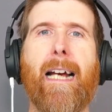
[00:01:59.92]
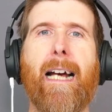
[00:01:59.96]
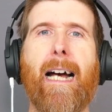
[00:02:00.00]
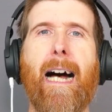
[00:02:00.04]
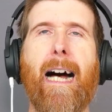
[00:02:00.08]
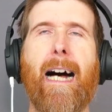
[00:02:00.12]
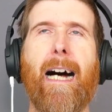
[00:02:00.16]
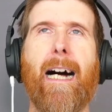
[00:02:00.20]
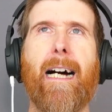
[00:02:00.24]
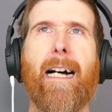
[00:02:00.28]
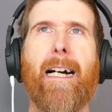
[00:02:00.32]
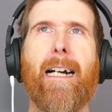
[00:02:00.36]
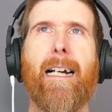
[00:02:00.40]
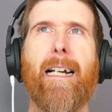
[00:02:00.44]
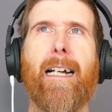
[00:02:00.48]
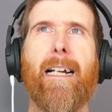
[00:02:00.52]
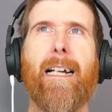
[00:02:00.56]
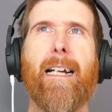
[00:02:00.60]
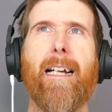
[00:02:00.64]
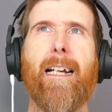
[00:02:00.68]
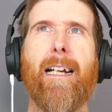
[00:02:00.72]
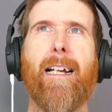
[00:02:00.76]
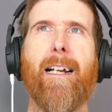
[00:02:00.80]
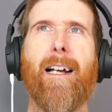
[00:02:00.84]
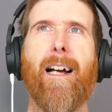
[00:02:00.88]
Uh,
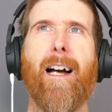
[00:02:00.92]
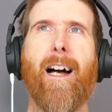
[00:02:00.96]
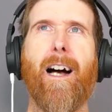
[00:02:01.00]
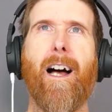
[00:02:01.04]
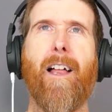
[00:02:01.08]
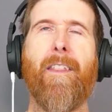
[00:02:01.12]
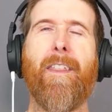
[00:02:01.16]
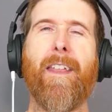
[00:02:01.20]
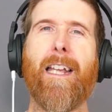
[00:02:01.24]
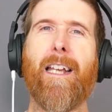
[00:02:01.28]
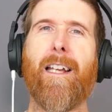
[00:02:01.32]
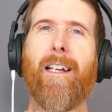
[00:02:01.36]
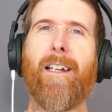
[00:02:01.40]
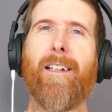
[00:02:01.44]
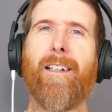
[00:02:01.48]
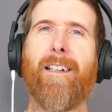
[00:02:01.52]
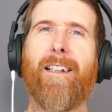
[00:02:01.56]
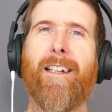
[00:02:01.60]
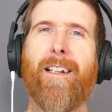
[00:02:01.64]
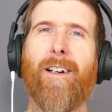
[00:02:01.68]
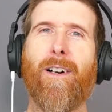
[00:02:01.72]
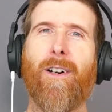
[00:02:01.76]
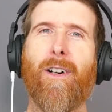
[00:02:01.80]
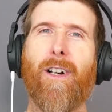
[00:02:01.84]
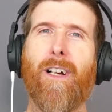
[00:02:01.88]
I think
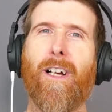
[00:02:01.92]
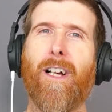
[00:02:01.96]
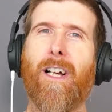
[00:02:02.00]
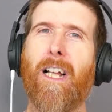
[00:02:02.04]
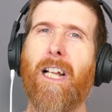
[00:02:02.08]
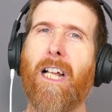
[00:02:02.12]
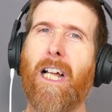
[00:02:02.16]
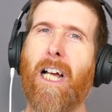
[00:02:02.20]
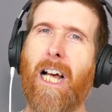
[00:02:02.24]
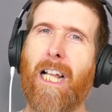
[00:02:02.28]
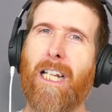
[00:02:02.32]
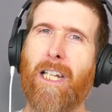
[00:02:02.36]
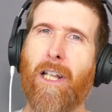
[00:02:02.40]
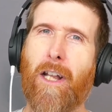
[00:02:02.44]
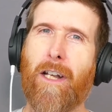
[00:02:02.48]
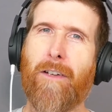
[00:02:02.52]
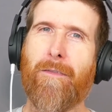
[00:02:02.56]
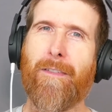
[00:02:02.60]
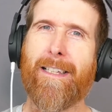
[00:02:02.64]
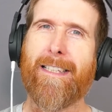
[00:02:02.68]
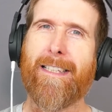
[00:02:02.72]
a lot of